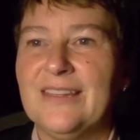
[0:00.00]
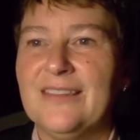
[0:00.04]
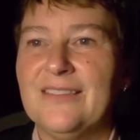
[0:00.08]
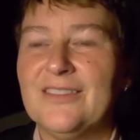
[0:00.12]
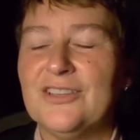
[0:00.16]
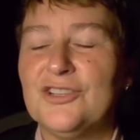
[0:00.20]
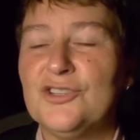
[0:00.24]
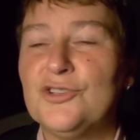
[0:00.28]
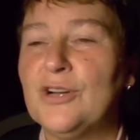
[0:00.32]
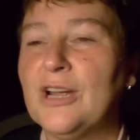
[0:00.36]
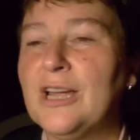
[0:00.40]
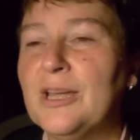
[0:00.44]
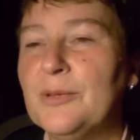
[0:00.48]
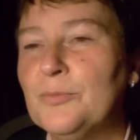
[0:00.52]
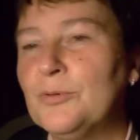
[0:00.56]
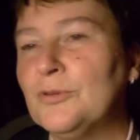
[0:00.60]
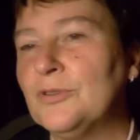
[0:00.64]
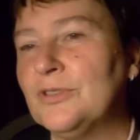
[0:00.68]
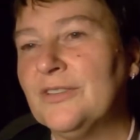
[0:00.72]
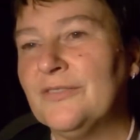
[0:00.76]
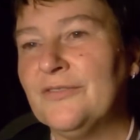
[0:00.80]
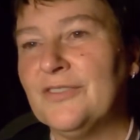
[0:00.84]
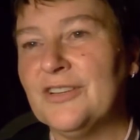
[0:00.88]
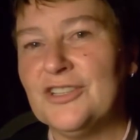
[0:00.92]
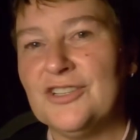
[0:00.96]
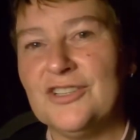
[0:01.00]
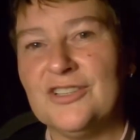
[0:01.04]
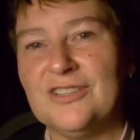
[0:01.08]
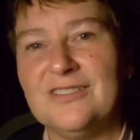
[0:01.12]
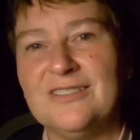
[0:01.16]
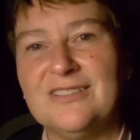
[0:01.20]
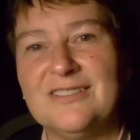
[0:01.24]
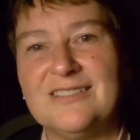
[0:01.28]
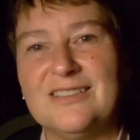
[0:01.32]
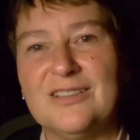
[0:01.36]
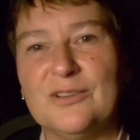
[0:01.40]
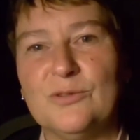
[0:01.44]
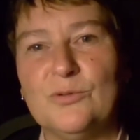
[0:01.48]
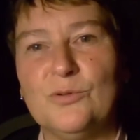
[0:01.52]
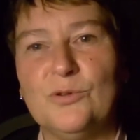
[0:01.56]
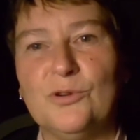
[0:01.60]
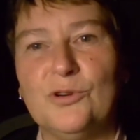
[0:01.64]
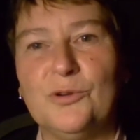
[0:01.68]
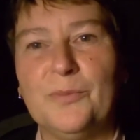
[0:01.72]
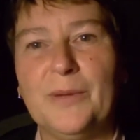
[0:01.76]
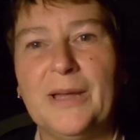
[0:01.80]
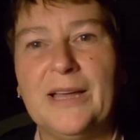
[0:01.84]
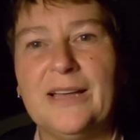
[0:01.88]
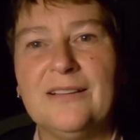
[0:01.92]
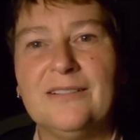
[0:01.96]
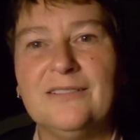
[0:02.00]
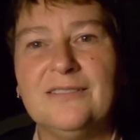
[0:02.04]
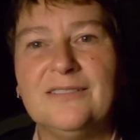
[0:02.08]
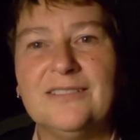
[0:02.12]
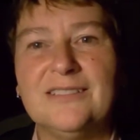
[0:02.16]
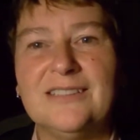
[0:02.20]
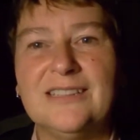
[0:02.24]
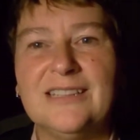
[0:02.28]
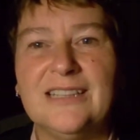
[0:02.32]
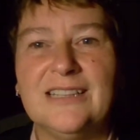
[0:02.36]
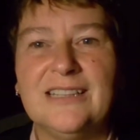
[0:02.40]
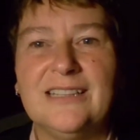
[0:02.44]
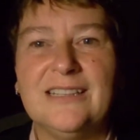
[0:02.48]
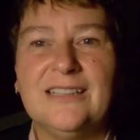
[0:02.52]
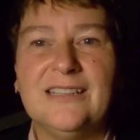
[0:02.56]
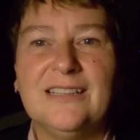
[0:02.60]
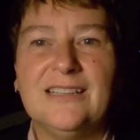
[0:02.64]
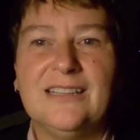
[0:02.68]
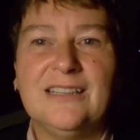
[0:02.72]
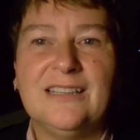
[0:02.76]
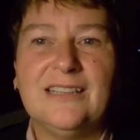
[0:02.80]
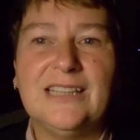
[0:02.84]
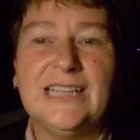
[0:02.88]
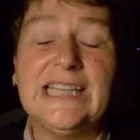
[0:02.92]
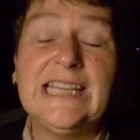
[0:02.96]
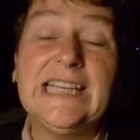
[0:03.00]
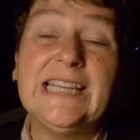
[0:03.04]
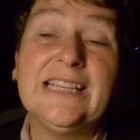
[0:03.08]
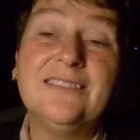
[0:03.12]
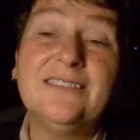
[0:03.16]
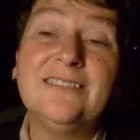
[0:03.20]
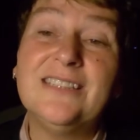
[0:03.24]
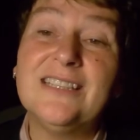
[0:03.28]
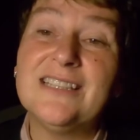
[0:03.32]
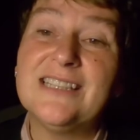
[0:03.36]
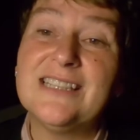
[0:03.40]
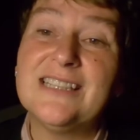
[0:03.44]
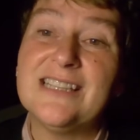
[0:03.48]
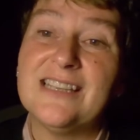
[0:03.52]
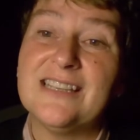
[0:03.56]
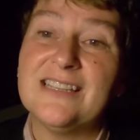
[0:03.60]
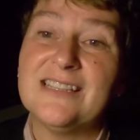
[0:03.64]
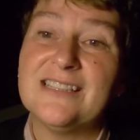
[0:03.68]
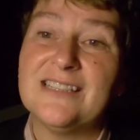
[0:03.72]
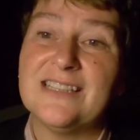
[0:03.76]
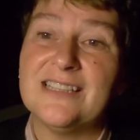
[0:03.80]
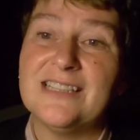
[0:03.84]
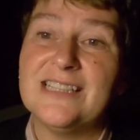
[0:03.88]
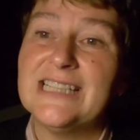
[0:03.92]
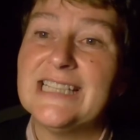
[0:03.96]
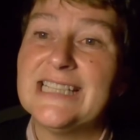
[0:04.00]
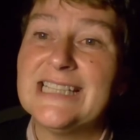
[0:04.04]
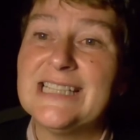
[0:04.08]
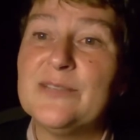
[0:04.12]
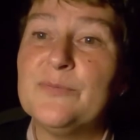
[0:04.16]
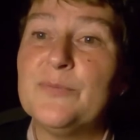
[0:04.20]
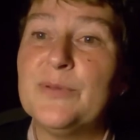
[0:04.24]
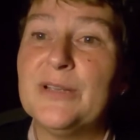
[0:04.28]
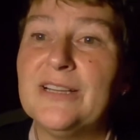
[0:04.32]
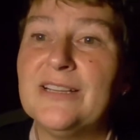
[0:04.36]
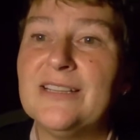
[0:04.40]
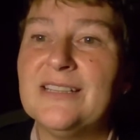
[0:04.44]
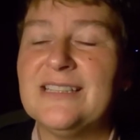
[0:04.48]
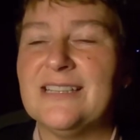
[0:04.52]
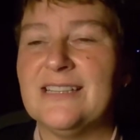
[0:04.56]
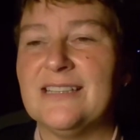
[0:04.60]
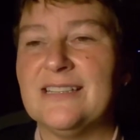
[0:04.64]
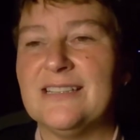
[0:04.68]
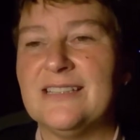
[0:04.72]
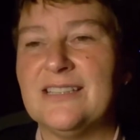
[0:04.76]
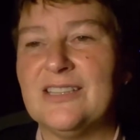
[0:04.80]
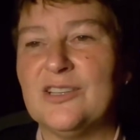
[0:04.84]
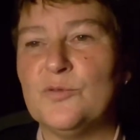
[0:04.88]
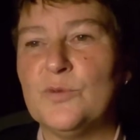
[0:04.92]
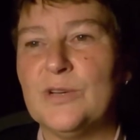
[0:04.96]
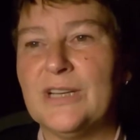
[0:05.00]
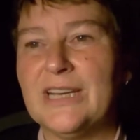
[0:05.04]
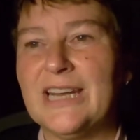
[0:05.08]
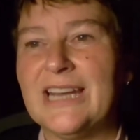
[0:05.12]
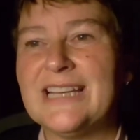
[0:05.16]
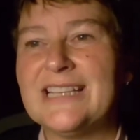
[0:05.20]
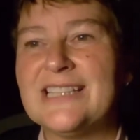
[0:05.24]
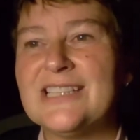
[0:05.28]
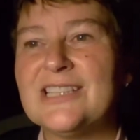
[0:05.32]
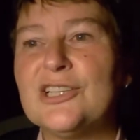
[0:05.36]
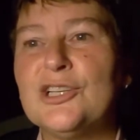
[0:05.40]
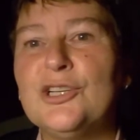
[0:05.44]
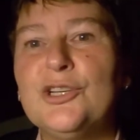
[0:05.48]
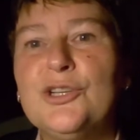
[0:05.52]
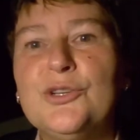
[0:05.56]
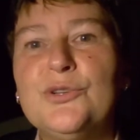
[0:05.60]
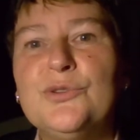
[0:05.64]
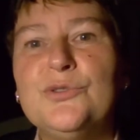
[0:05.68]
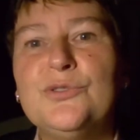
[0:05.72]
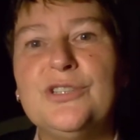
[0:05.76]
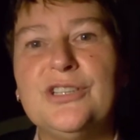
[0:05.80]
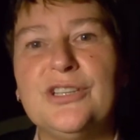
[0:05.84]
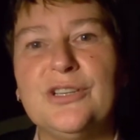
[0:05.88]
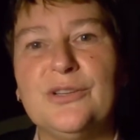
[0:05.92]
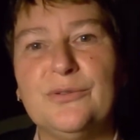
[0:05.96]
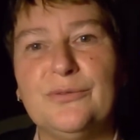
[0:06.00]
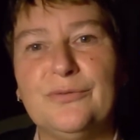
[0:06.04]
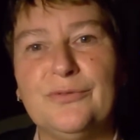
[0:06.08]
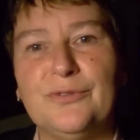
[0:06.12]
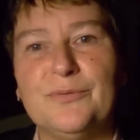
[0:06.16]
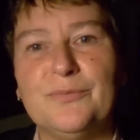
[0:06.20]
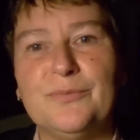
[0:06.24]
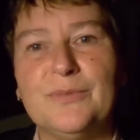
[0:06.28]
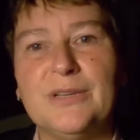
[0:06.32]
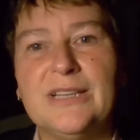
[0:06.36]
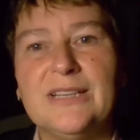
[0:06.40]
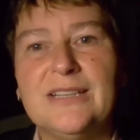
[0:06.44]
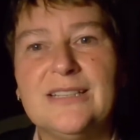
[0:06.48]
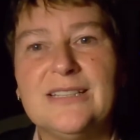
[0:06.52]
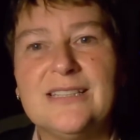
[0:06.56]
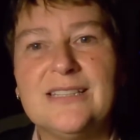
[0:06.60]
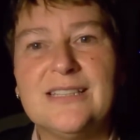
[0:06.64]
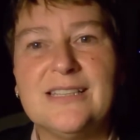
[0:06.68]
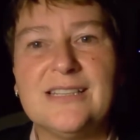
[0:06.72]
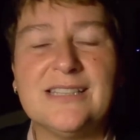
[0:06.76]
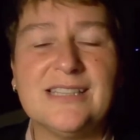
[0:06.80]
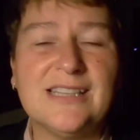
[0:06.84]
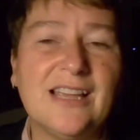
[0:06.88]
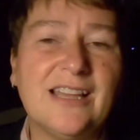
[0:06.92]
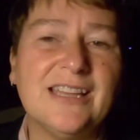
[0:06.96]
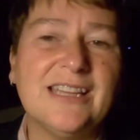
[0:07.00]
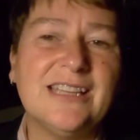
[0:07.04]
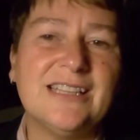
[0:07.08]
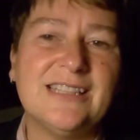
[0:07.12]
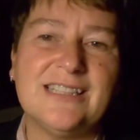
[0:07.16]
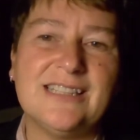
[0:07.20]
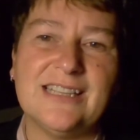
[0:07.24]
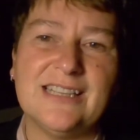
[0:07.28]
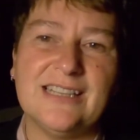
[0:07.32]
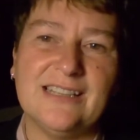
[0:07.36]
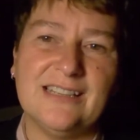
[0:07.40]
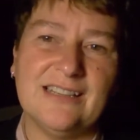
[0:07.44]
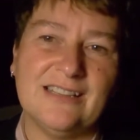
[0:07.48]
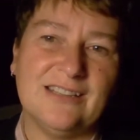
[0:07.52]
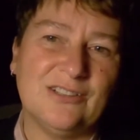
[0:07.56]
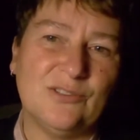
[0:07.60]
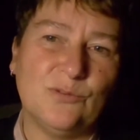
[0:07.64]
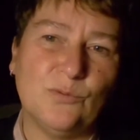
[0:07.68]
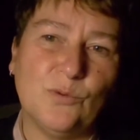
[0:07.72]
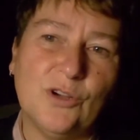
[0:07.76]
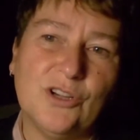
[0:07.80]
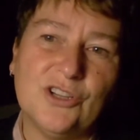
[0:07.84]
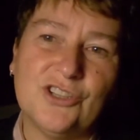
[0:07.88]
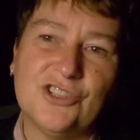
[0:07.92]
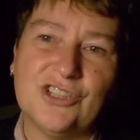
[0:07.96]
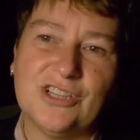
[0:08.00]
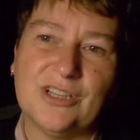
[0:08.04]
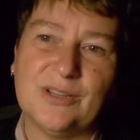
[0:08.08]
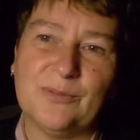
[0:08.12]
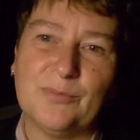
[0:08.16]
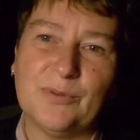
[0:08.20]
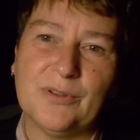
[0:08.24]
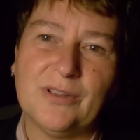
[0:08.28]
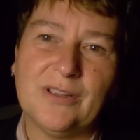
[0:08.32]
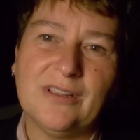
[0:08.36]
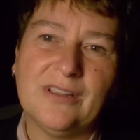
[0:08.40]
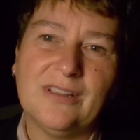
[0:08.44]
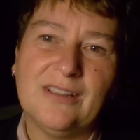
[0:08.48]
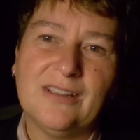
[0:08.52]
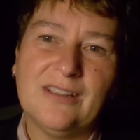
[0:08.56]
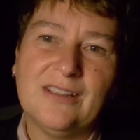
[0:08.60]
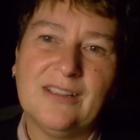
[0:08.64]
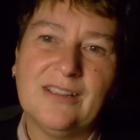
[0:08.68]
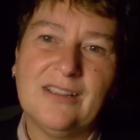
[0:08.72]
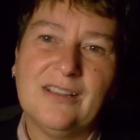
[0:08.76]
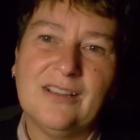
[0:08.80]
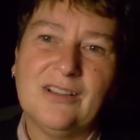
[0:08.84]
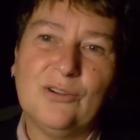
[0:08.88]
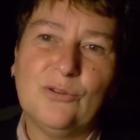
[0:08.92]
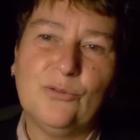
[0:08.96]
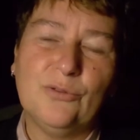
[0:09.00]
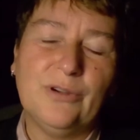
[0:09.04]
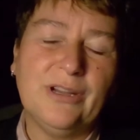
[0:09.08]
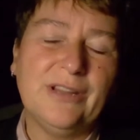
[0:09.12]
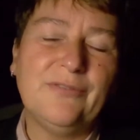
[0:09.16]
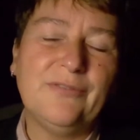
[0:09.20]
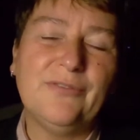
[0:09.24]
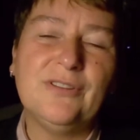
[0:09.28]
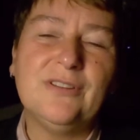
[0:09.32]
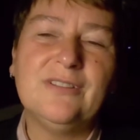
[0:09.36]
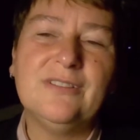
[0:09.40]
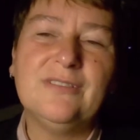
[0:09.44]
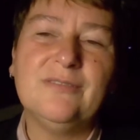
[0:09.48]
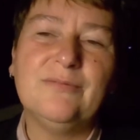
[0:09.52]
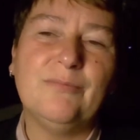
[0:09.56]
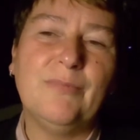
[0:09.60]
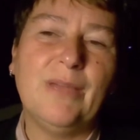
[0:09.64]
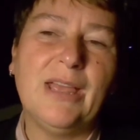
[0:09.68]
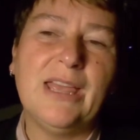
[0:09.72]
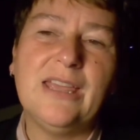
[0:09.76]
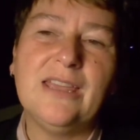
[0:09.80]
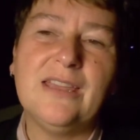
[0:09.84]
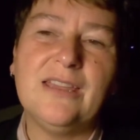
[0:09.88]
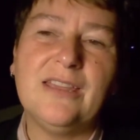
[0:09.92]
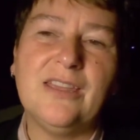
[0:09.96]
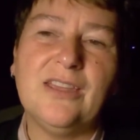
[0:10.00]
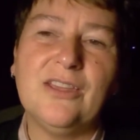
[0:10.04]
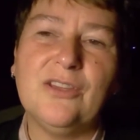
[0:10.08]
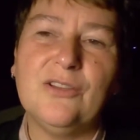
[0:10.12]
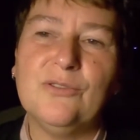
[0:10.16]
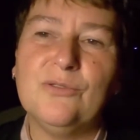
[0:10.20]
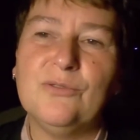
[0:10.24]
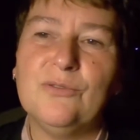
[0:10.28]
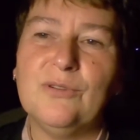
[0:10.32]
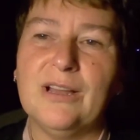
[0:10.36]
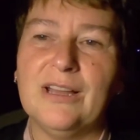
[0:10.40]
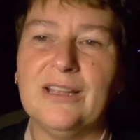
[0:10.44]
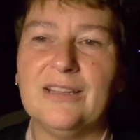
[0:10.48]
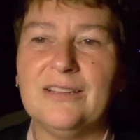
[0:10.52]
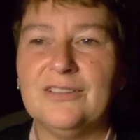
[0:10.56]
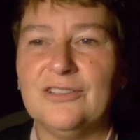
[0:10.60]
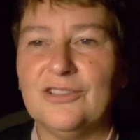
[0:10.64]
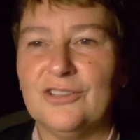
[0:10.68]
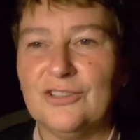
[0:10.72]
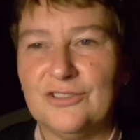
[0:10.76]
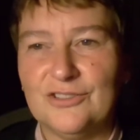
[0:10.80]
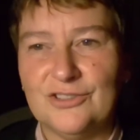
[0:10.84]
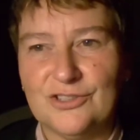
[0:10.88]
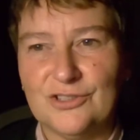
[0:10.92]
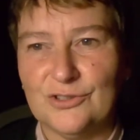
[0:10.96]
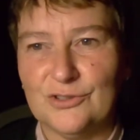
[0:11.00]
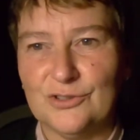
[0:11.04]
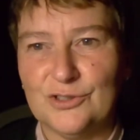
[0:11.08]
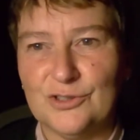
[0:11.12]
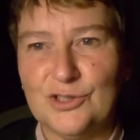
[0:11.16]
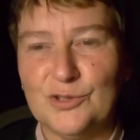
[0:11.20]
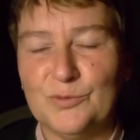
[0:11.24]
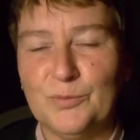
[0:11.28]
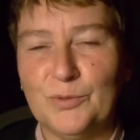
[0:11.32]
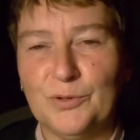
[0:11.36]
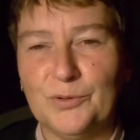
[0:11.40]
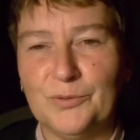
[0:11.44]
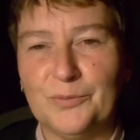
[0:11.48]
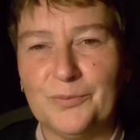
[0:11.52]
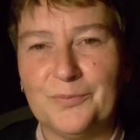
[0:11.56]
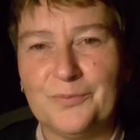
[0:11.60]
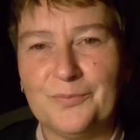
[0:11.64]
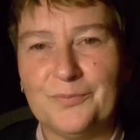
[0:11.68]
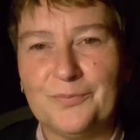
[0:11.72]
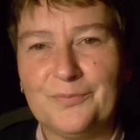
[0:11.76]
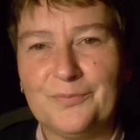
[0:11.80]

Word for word: The tribal divisions that were upheld, the illnesses and disabilities that would exclude you from society and worship or even make you an untouchable.